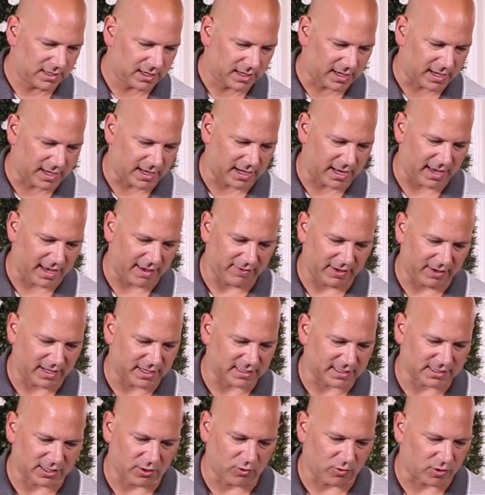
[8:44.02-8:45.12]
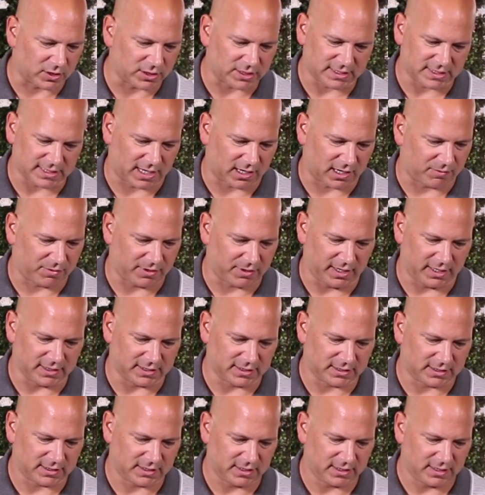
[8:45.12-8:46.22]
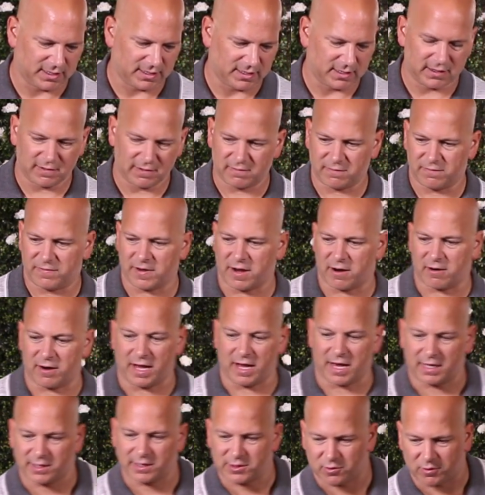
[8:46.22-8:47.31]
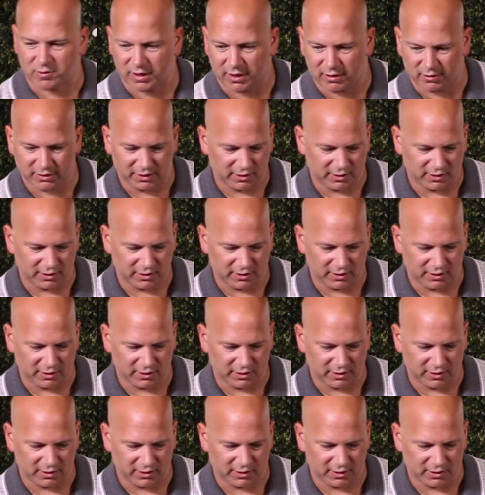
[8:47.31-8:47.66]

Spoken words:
and having it as a gorgeous centerpiece, very editorial.